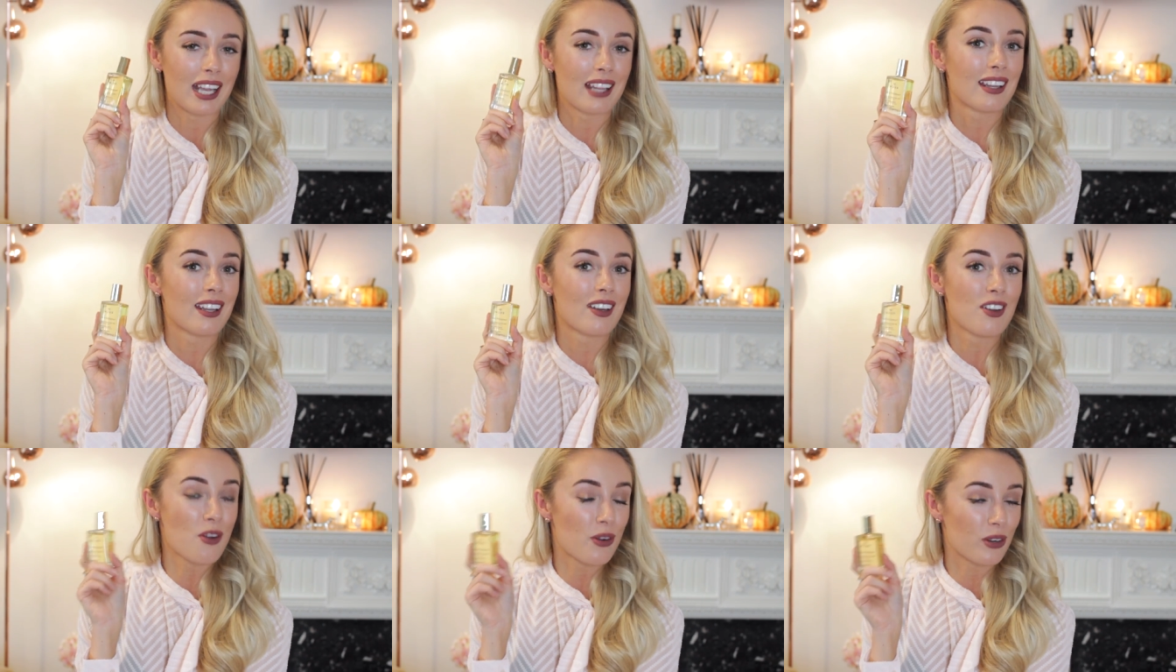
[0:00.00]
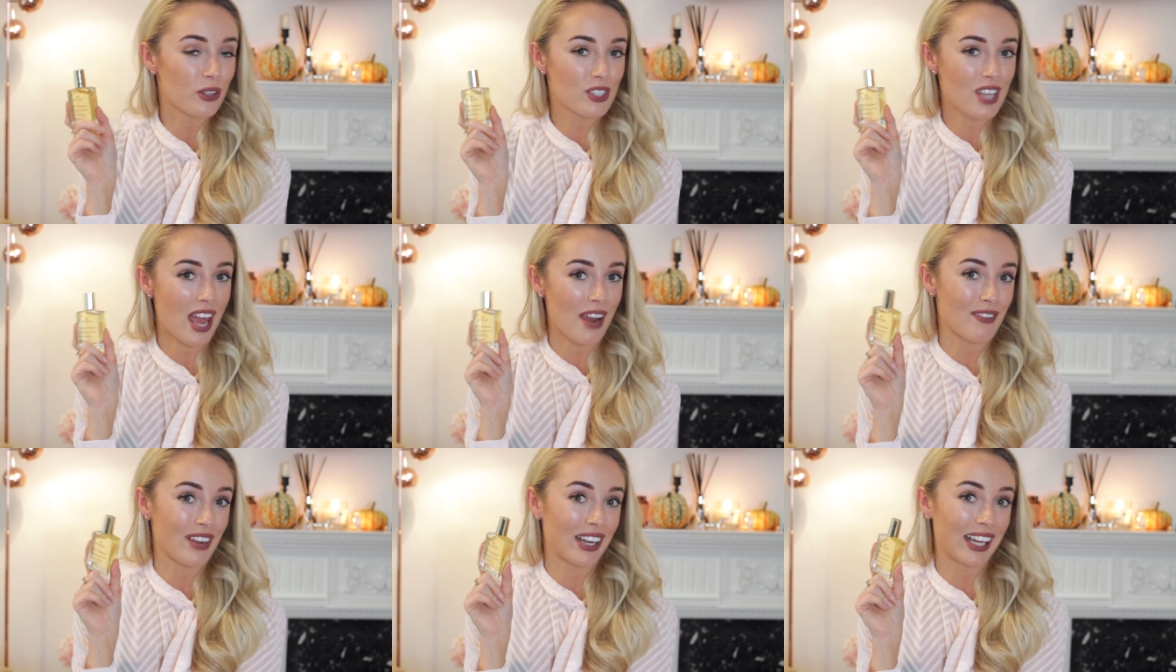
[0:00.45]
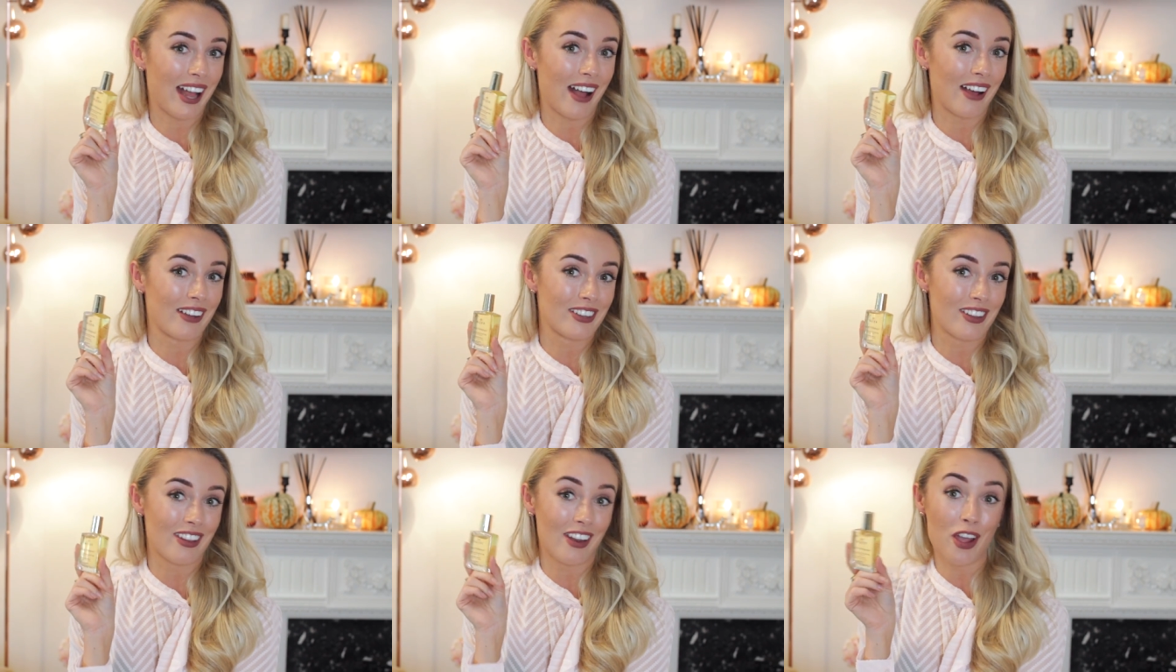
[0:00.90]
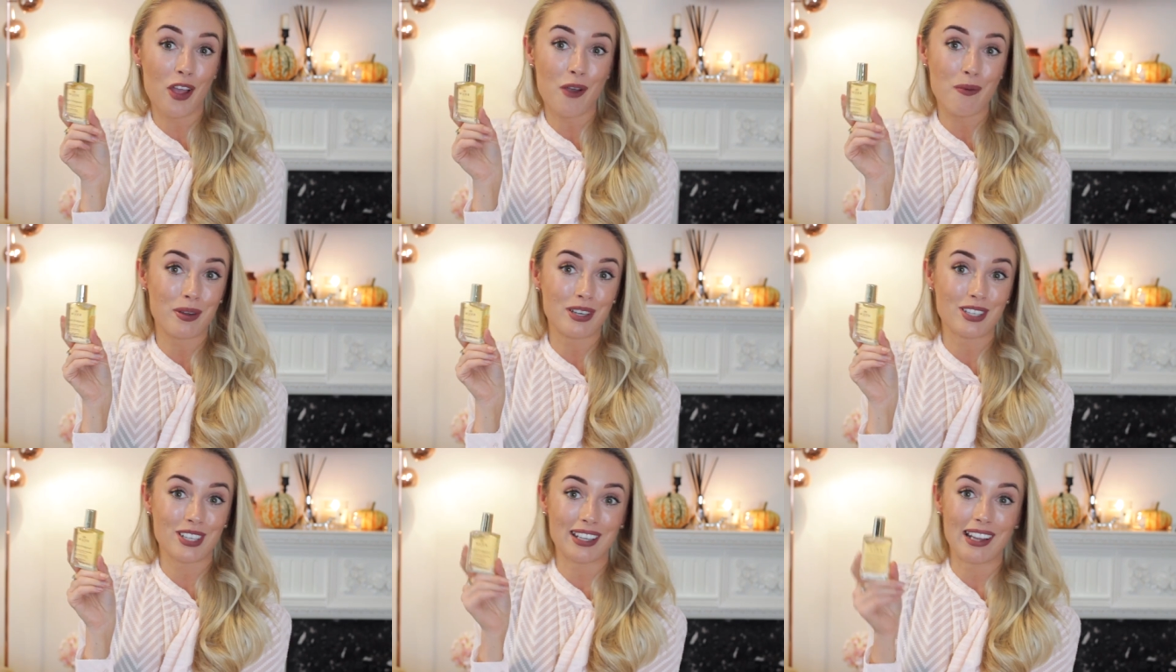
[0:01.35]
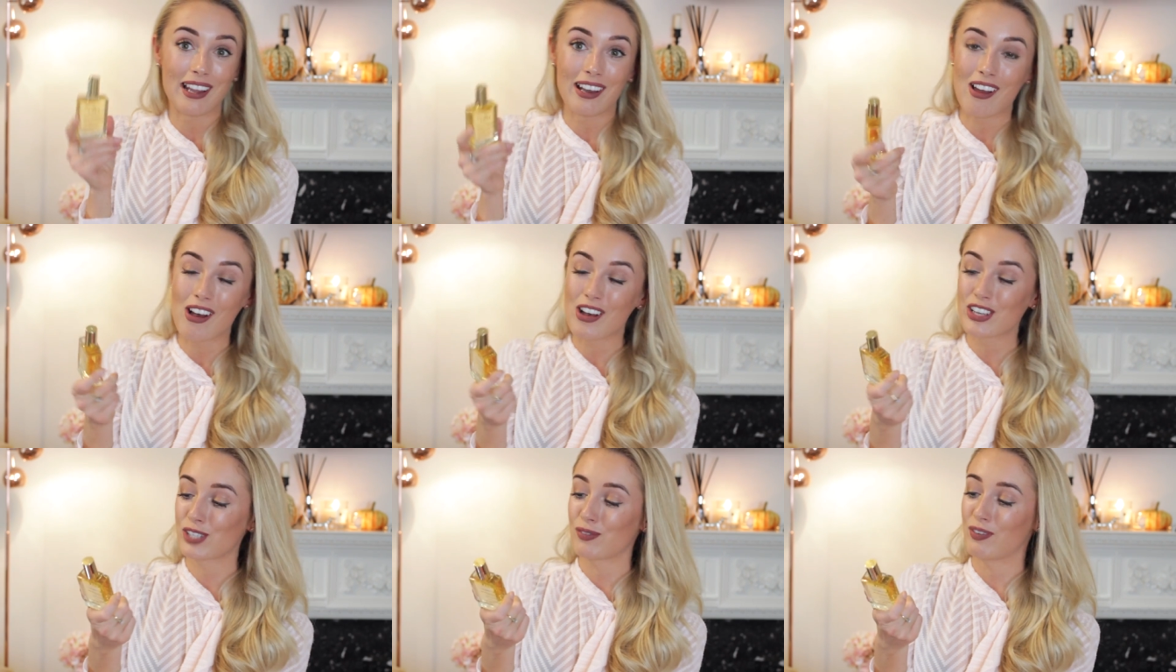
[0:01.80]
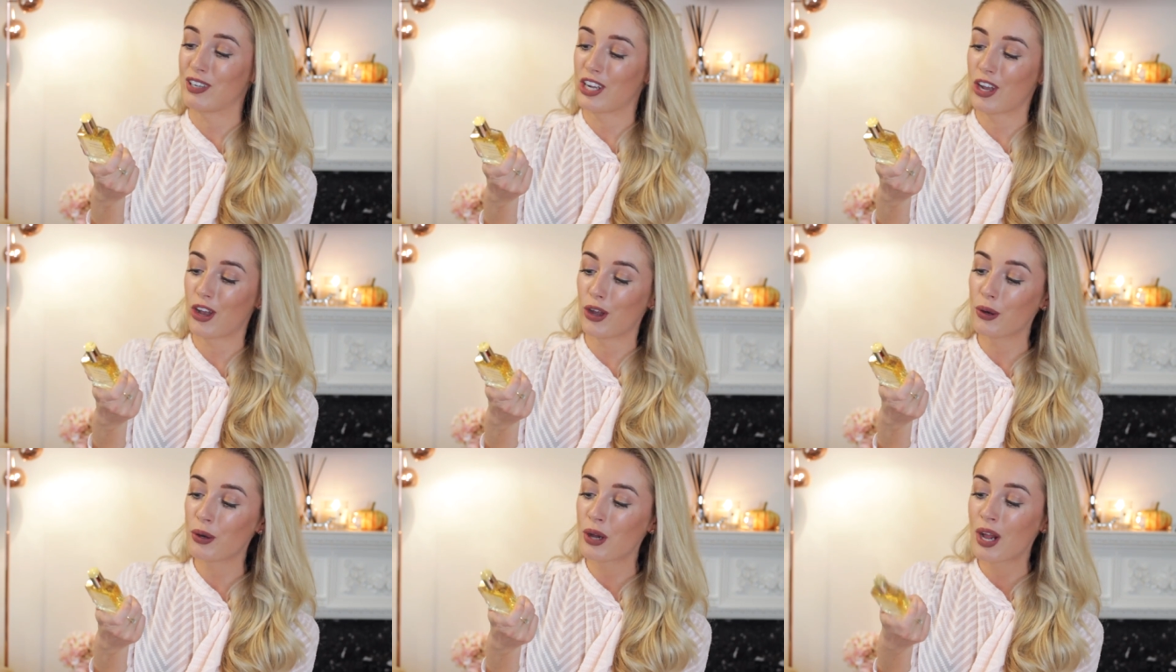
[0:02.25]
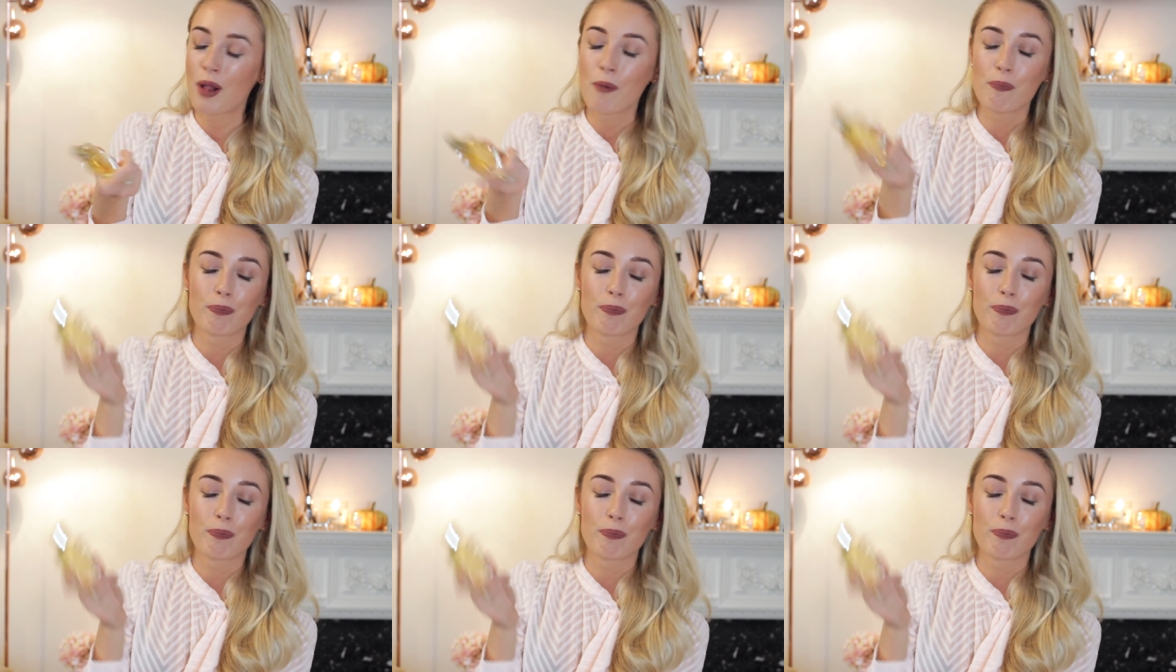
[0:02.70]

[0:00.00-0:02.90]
in the Nuxe advent calendar that I opened in the last video,